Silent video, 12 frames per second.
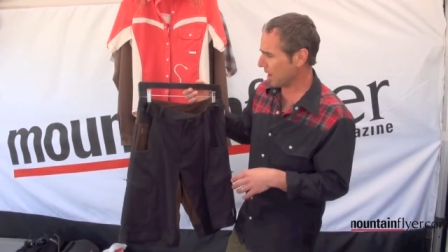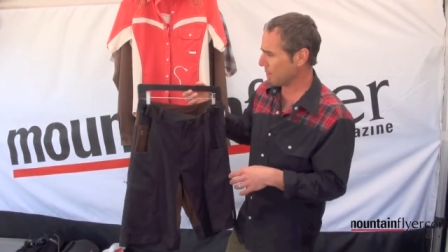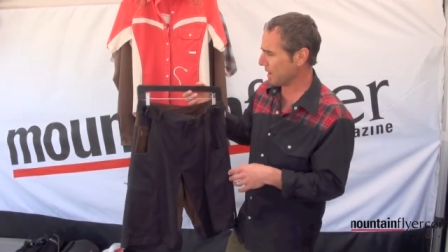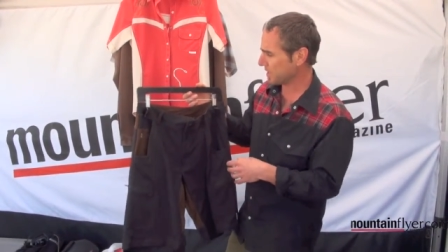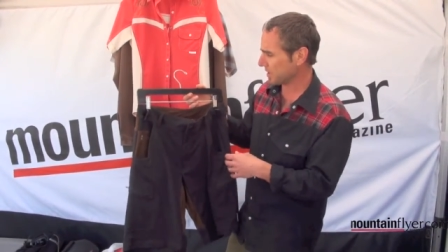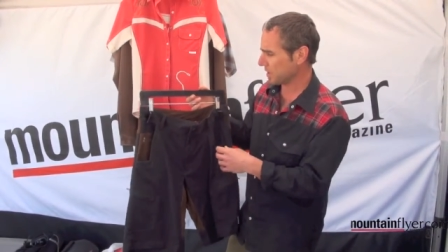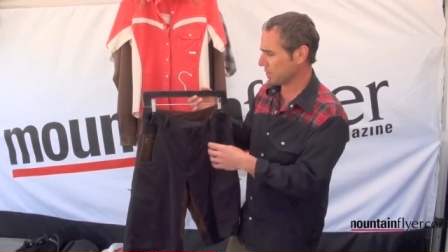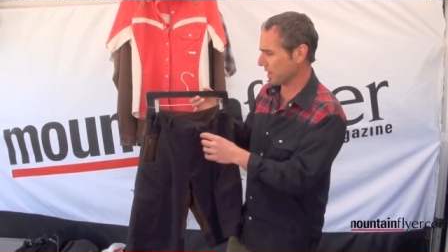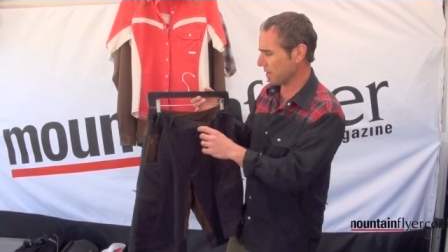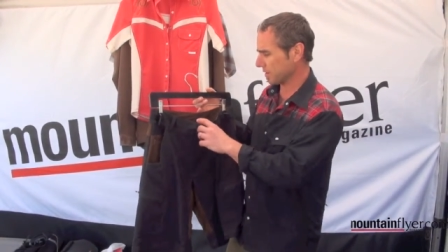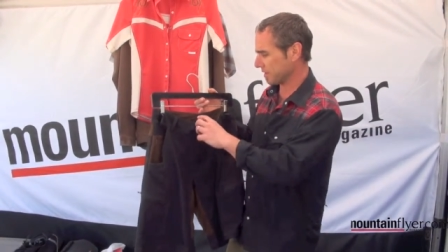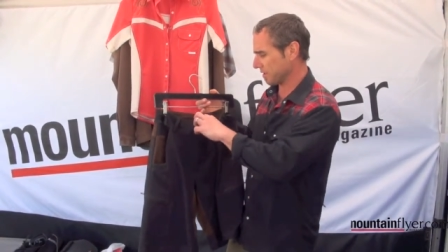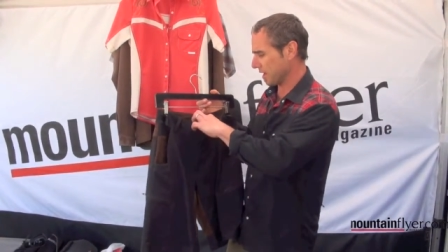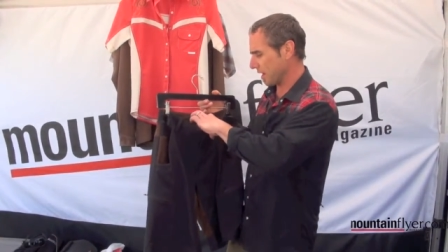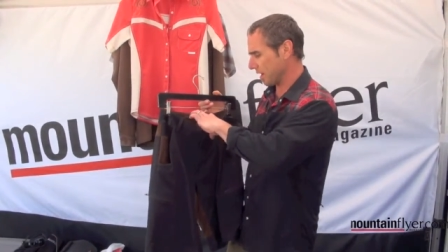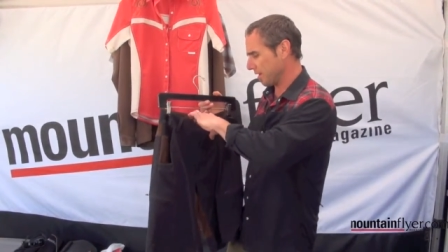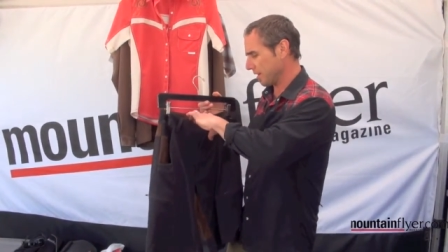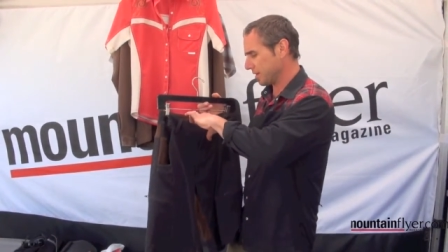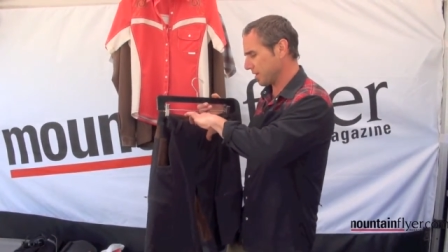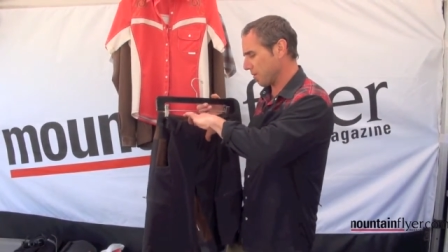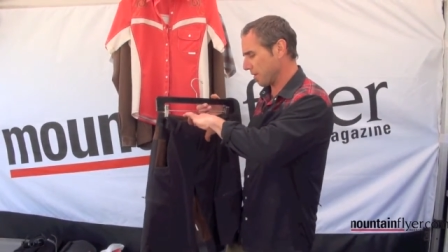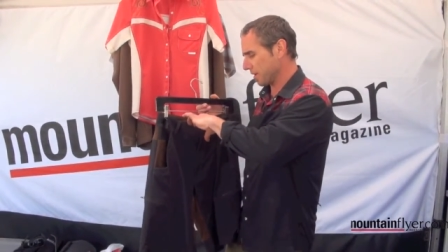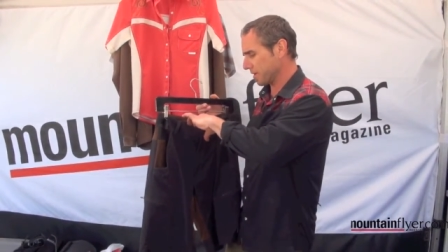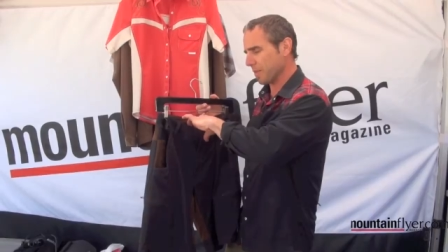Basically, when I was designing these, I
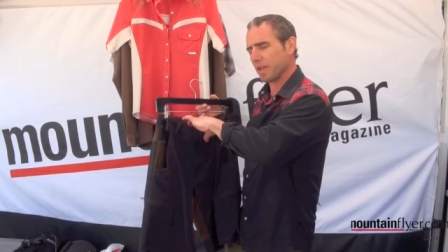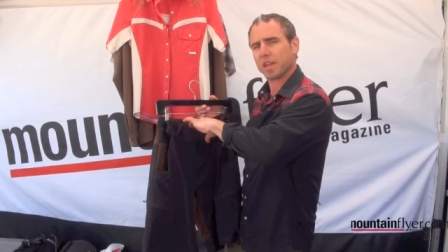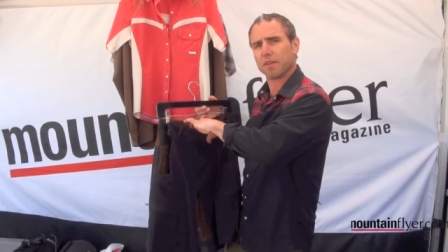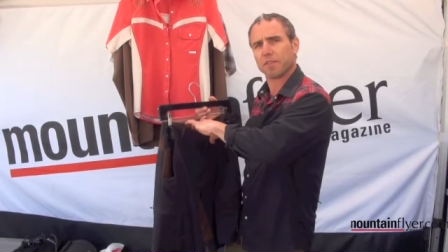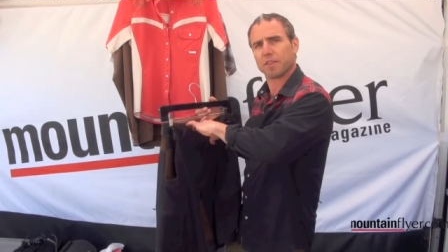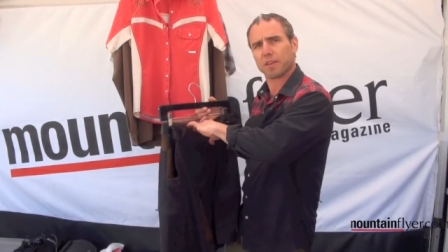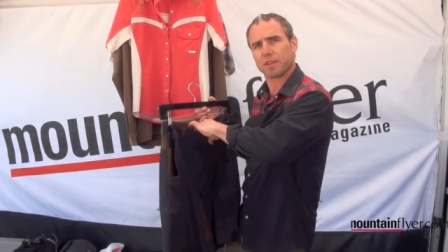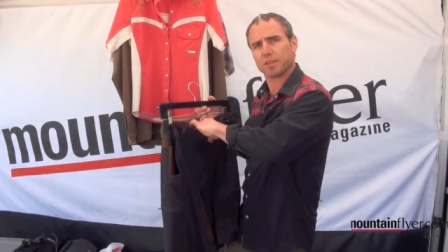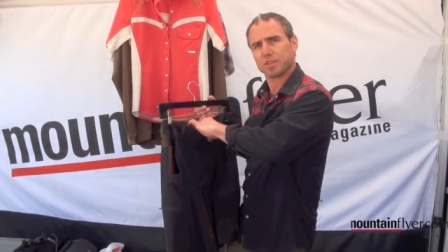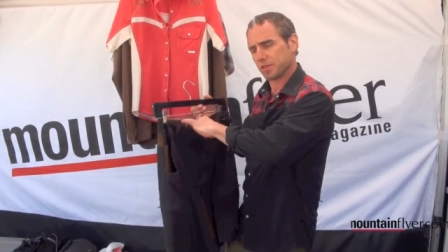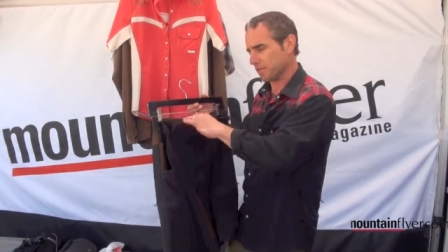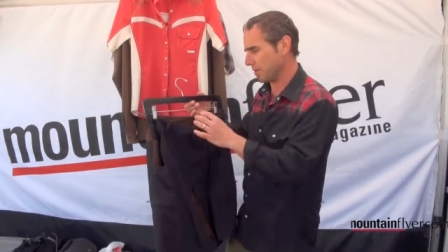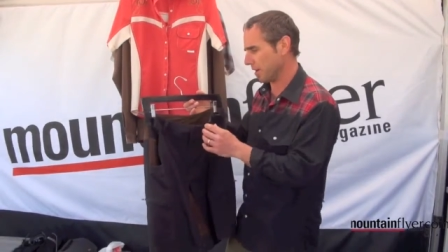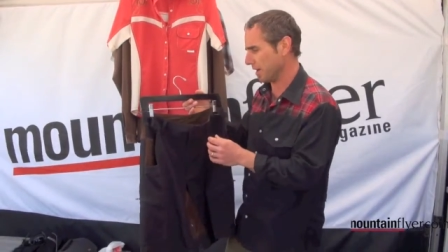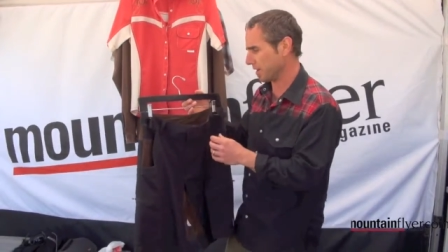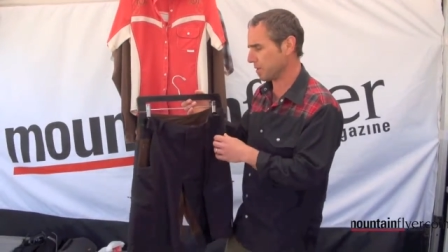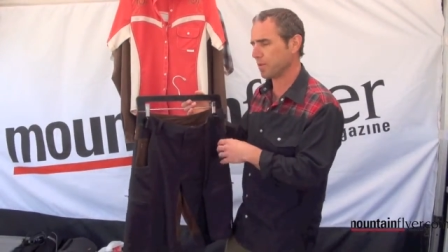wanted to make everything to